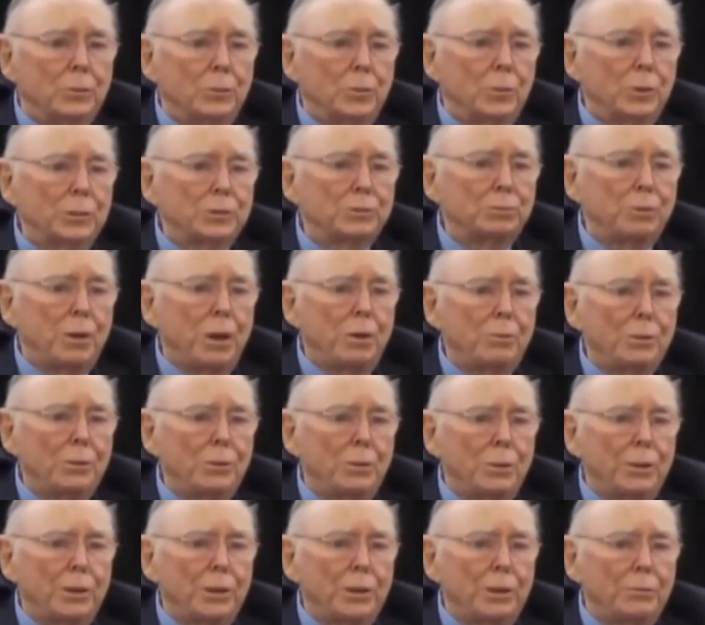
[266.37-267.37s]
what's wrong
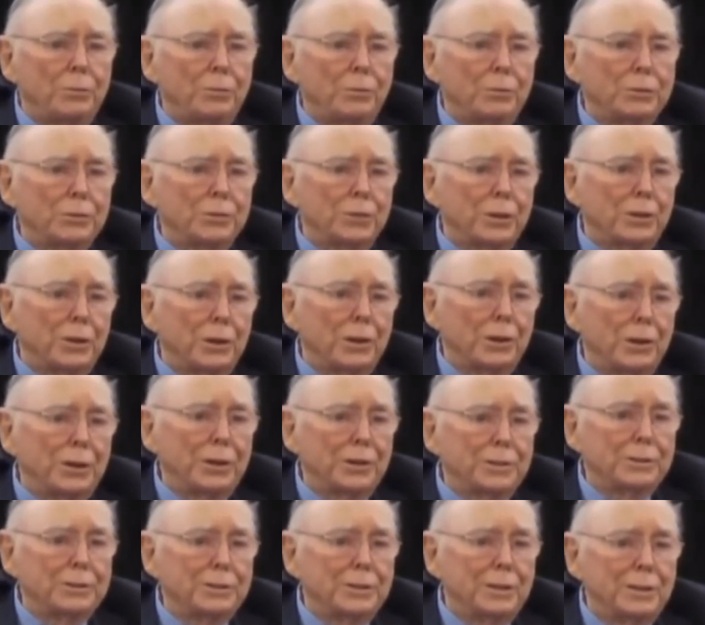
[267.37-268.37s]
with owning a few
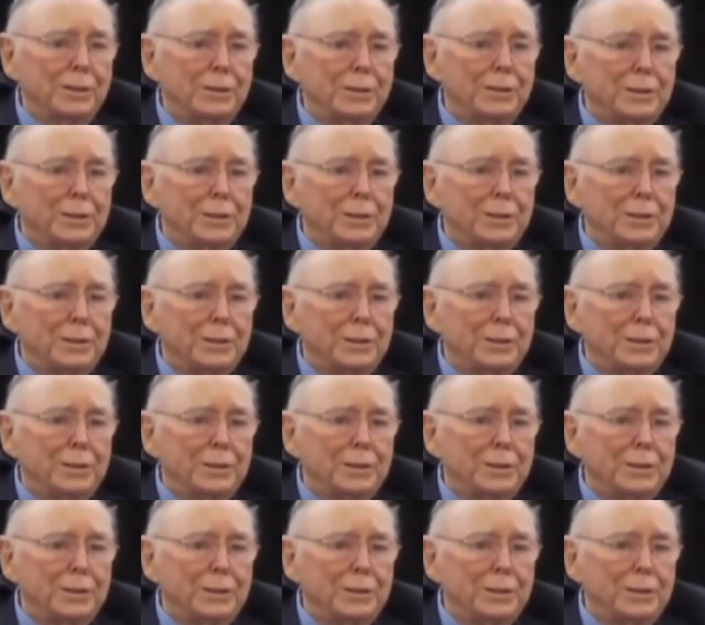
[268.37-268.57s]
securities?